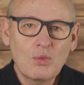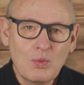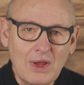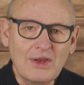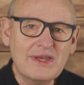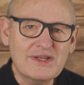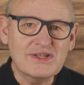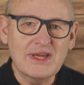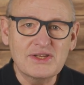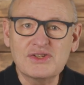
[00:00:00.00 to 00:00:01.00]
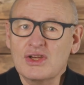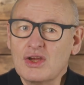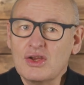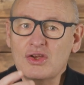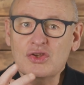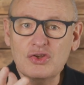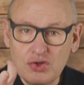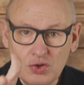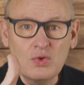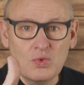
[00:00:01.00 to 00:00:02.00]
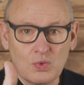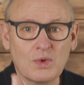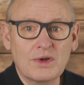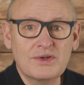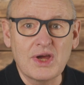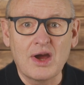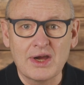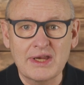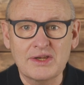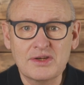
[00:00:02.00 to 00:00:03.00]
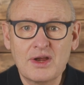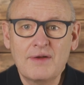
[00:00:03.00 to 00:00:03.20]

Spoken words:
Well, he says, you died.